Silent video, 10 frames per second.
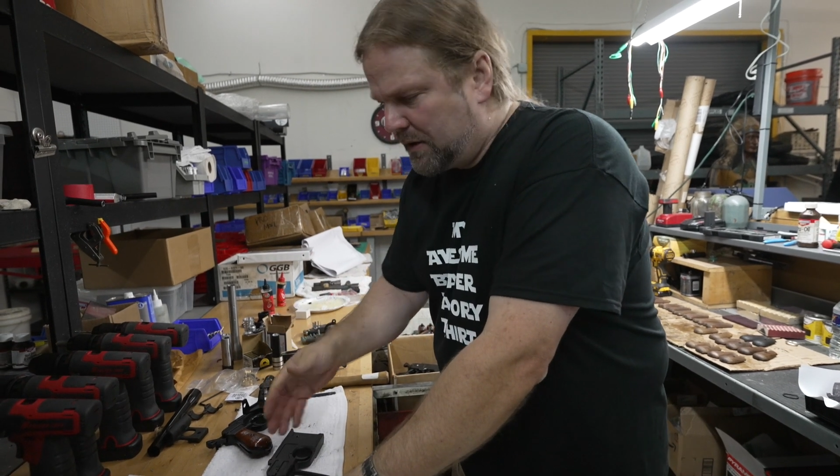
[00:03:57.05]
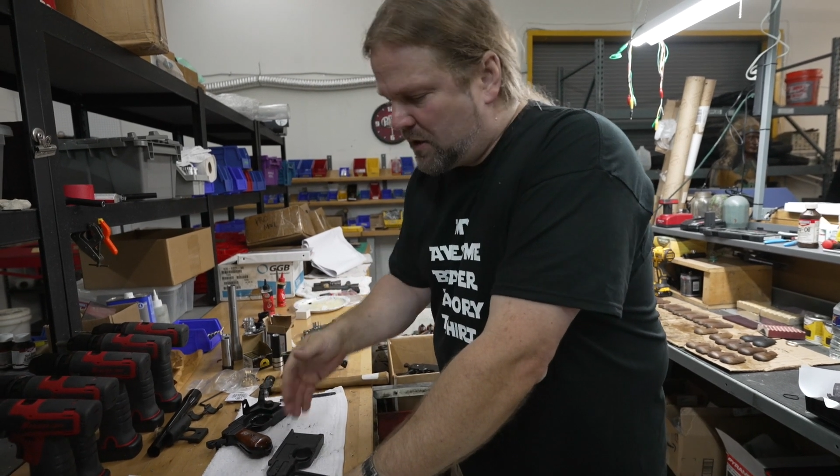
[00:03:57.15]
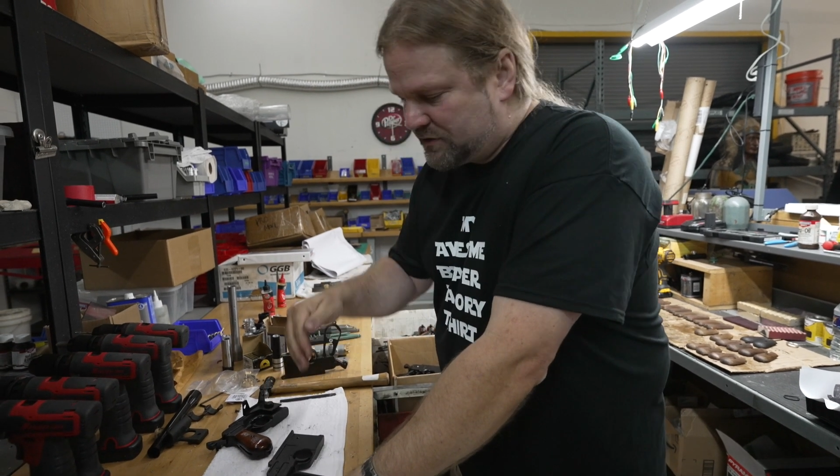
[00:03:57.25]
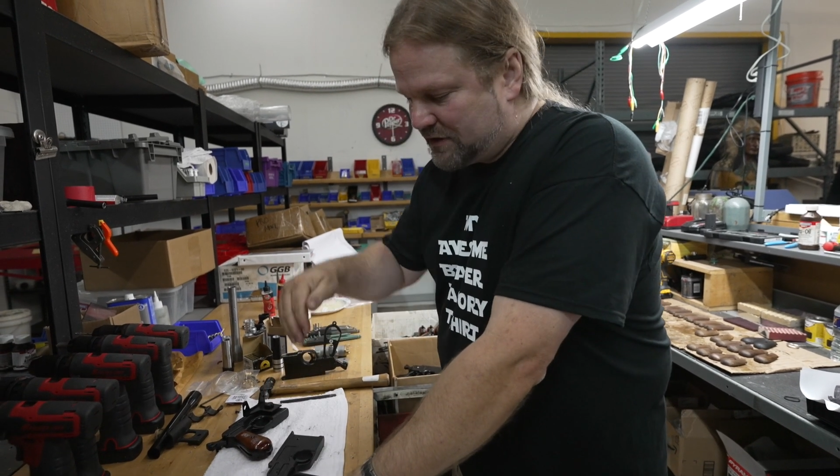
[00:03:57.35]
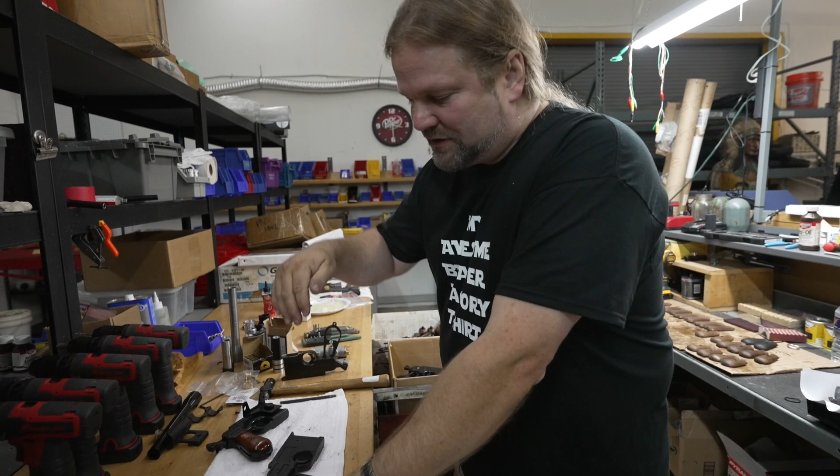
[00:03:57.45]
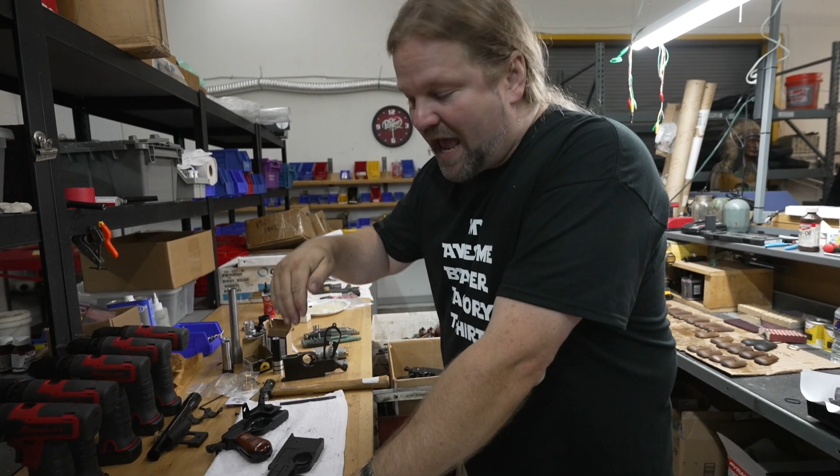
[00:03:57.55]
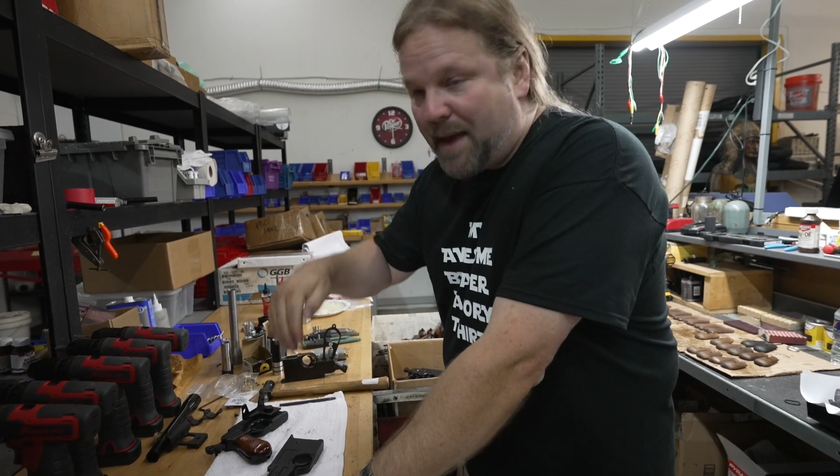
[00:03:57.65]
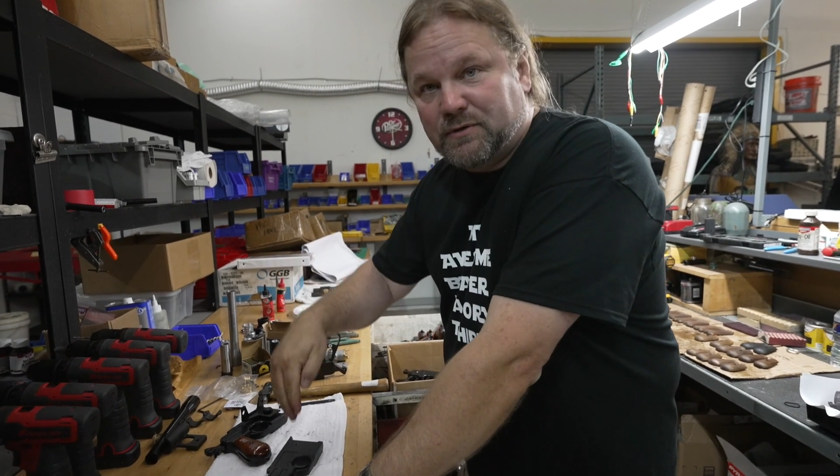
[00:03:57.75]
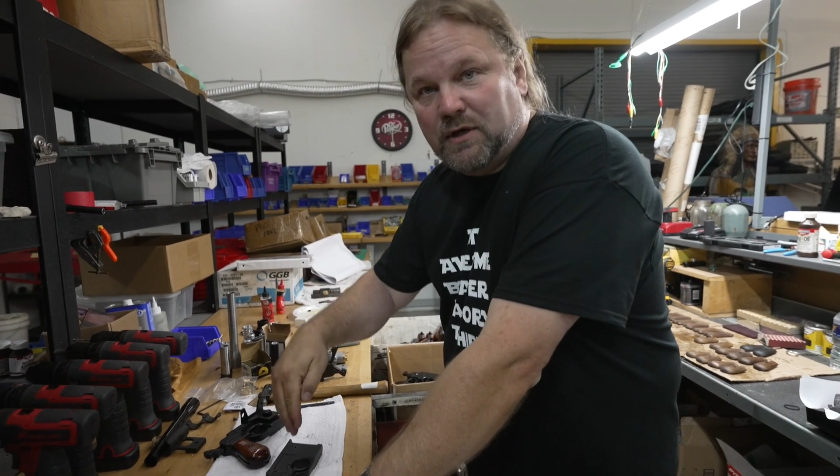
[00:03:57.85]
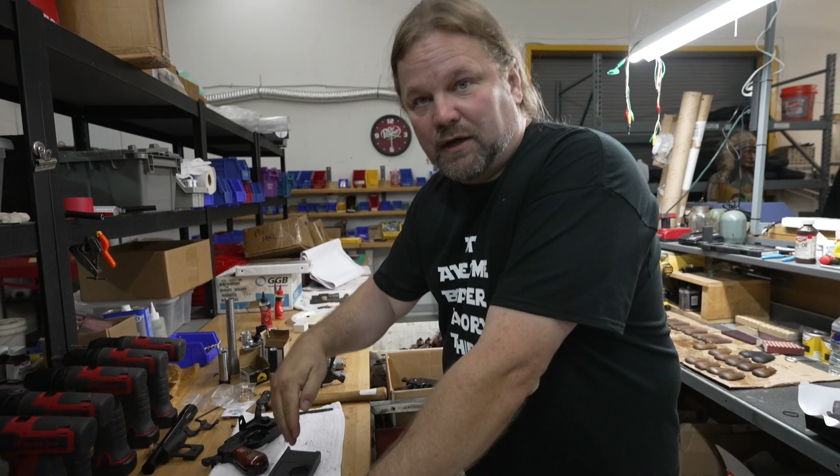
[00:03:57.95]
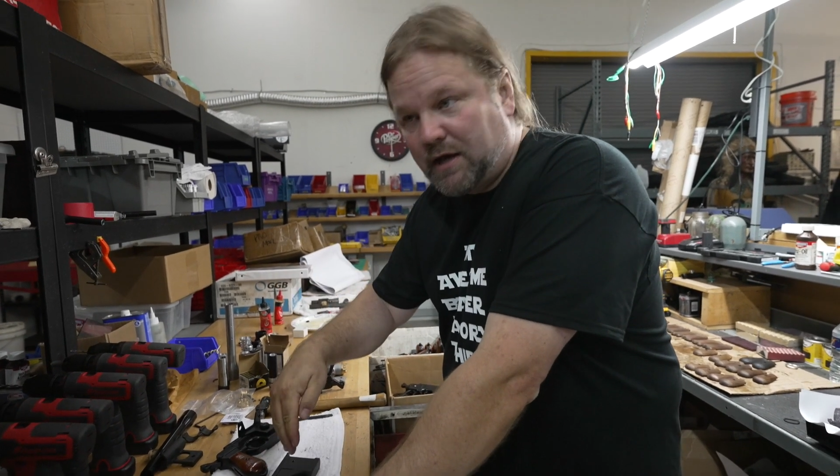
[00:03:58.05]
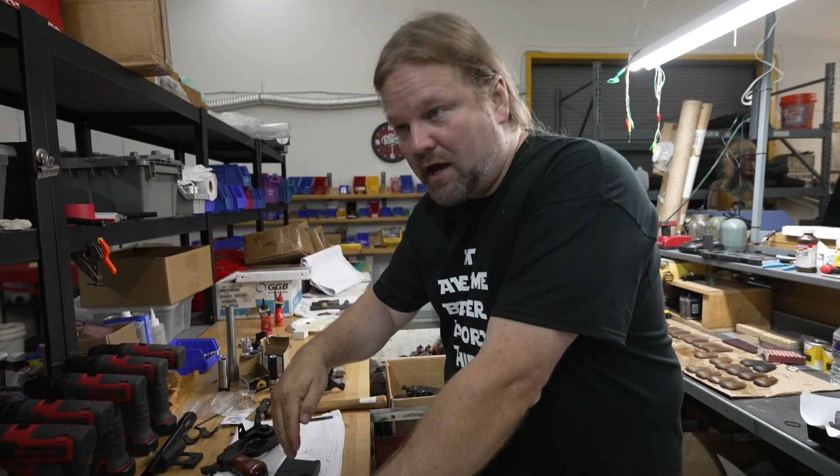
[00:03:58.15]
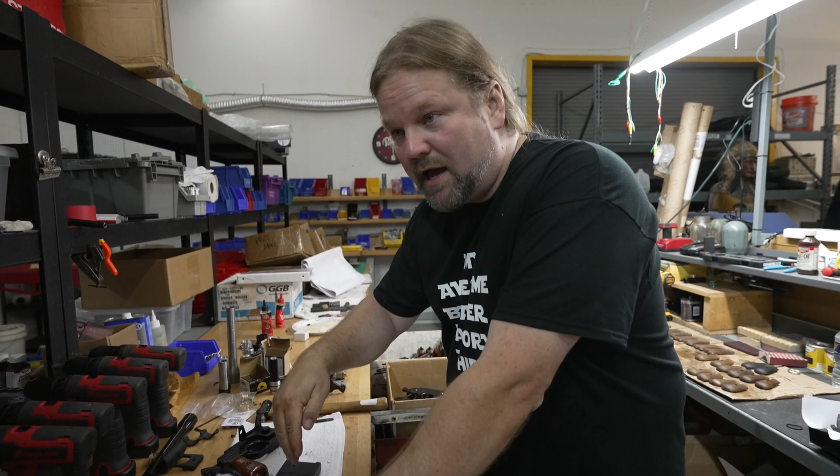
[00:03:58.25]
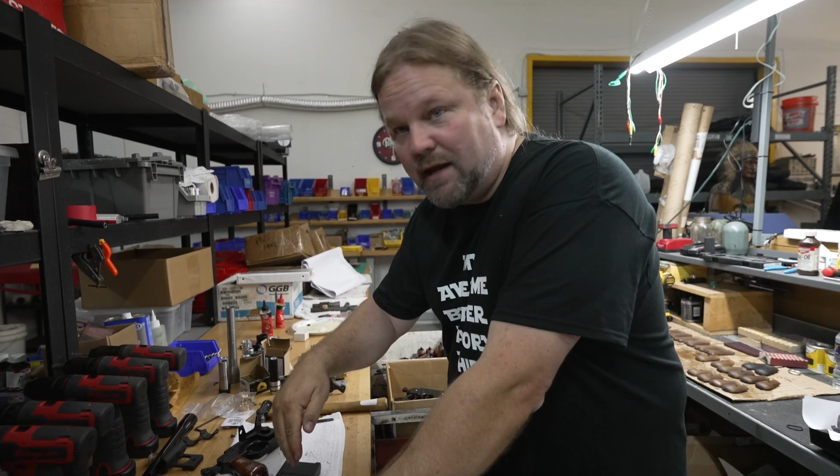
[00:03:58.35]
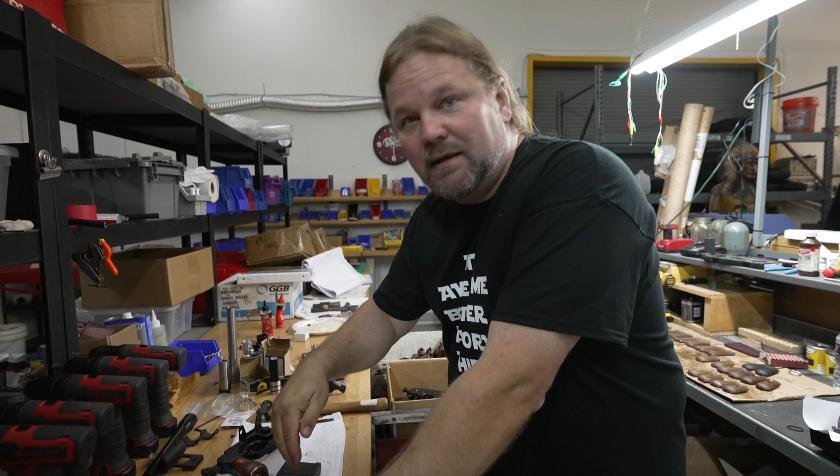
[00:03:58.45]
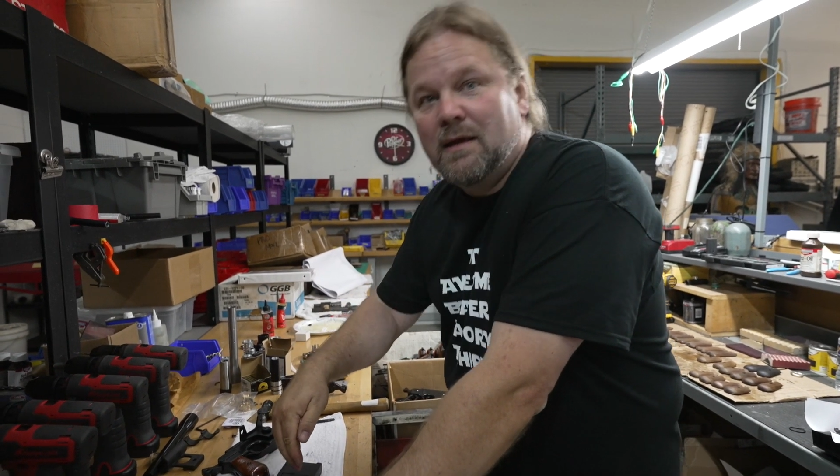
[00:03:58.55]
because the tap's going to cut